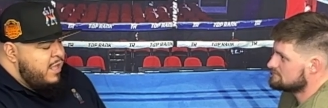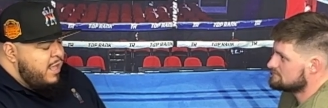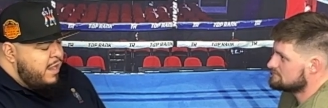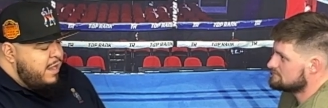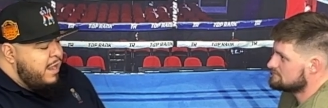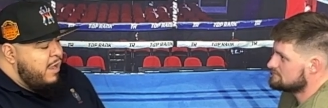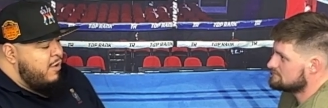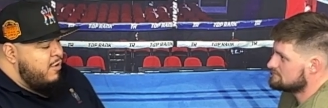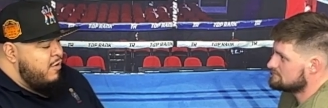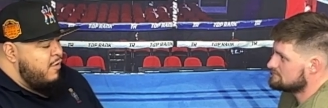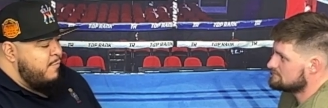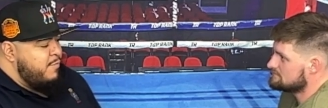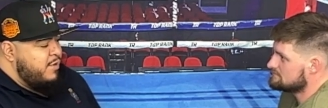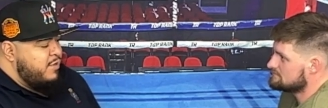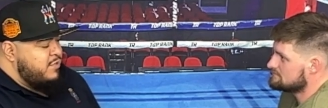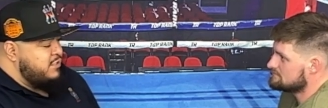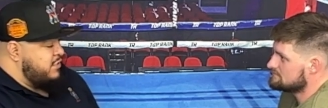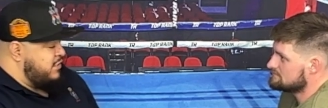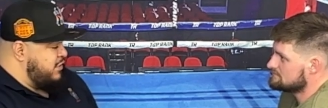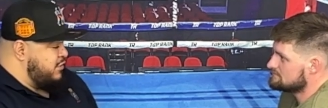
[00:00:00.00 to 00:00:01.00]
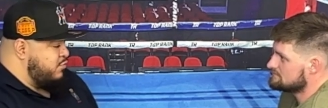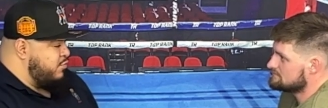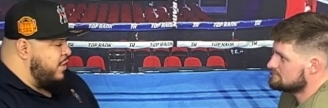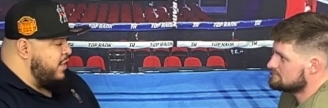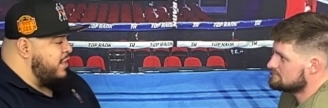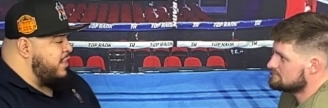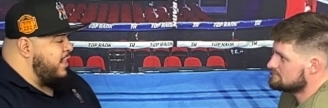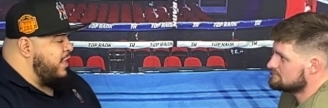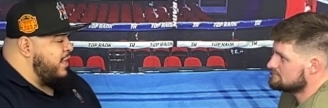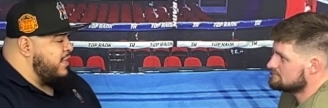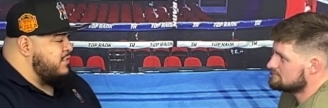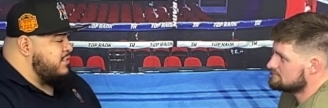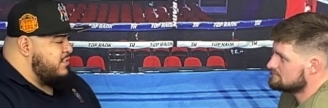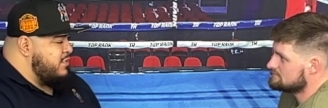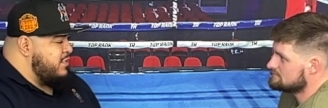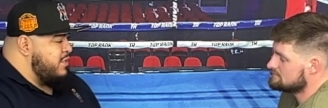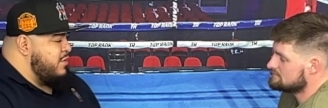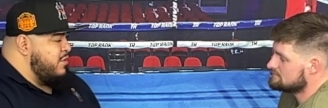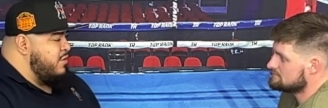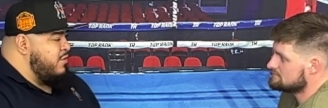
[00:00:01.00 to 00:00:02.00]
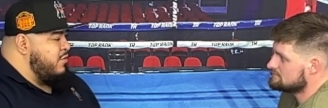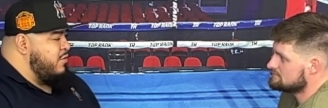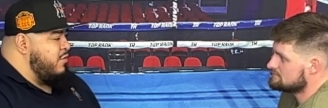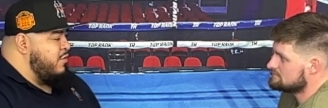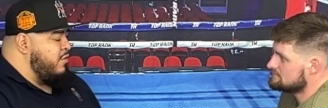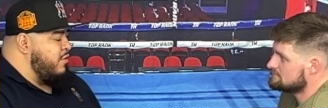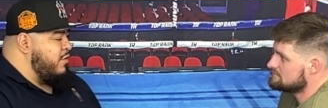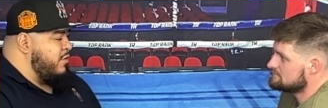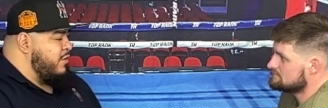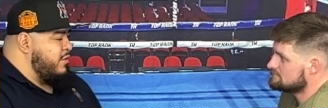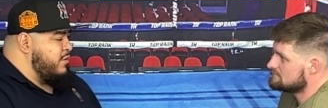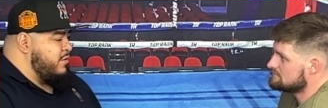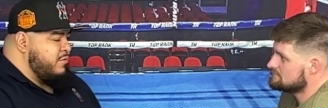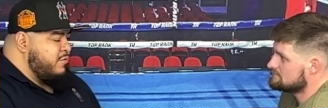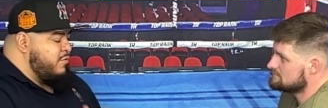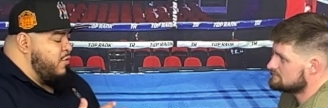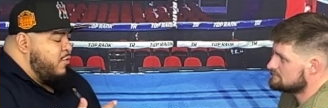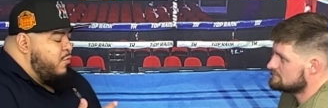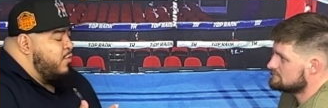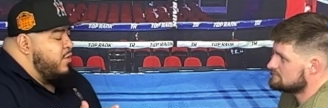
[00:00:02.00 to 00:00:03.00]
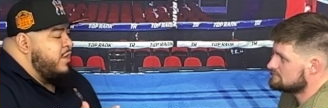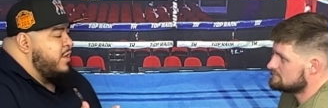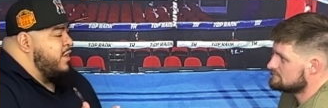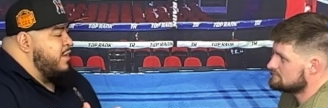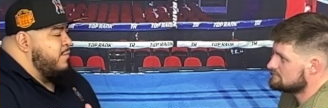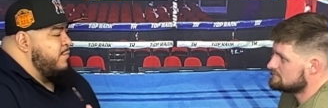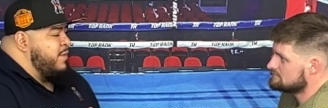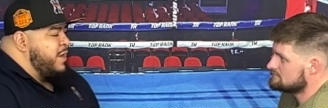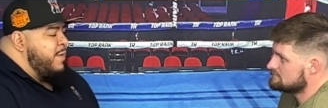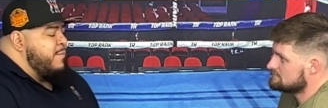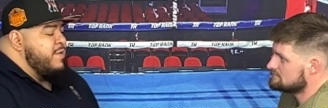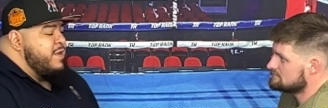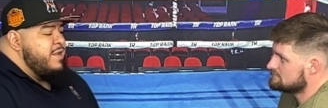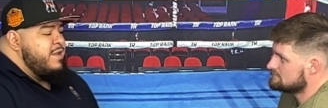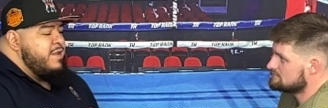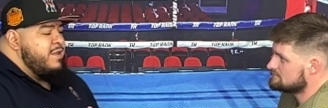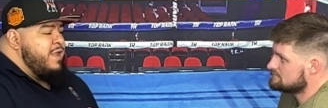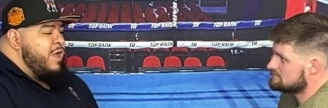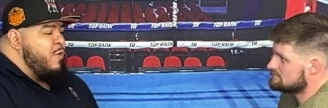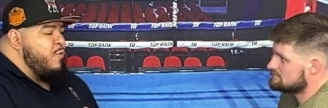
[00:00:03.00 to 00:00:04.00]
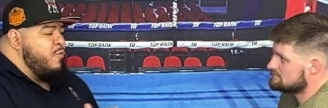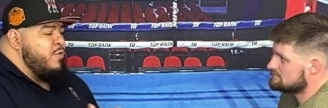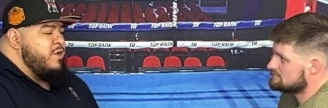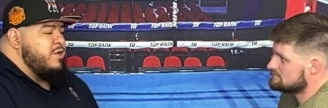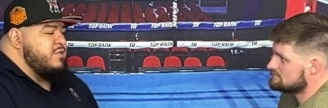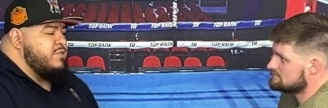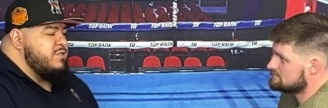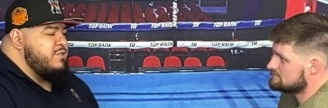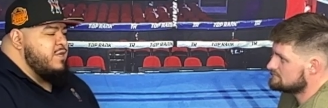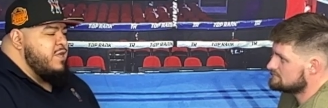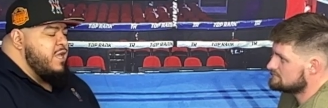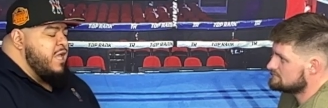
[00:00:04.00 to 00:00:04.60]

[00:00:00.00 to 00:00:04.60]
Speaker 1: And I don't know because it's his weight class or or what. But I mean I wish